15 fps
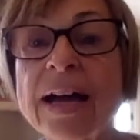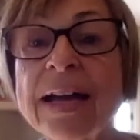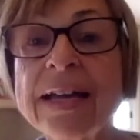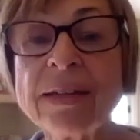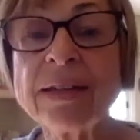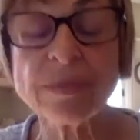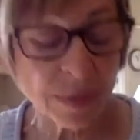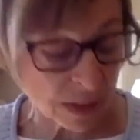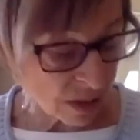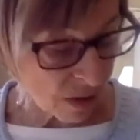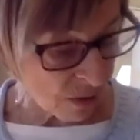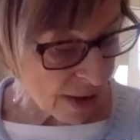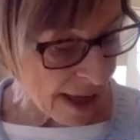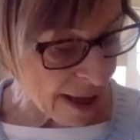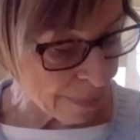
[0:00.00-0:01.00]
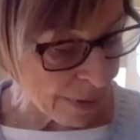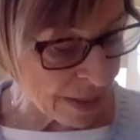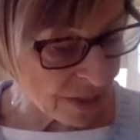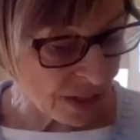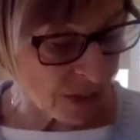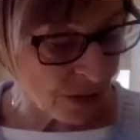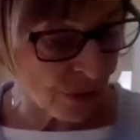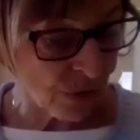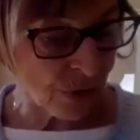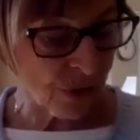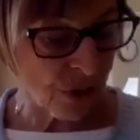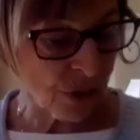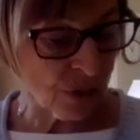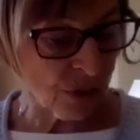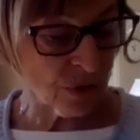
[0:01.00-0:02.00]
I am so happy to
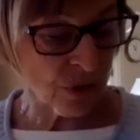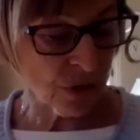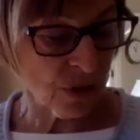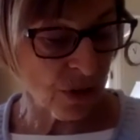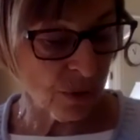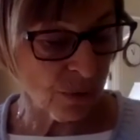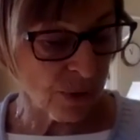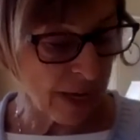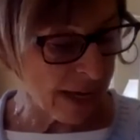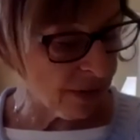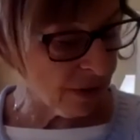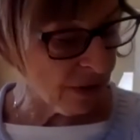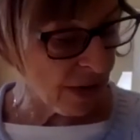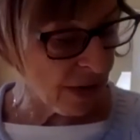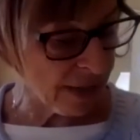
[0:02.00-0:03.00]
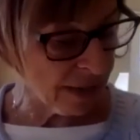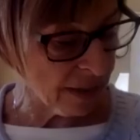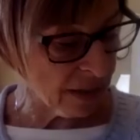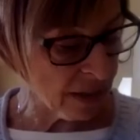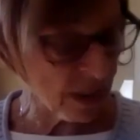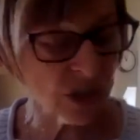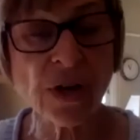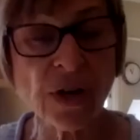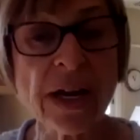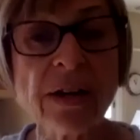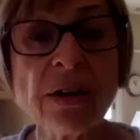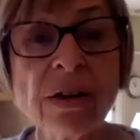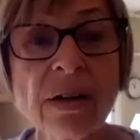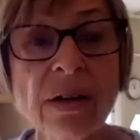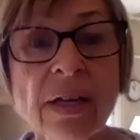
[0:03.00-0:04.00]
introduce you to the creator and
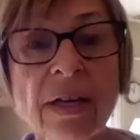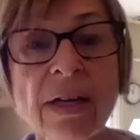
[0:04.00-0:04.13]
illustrator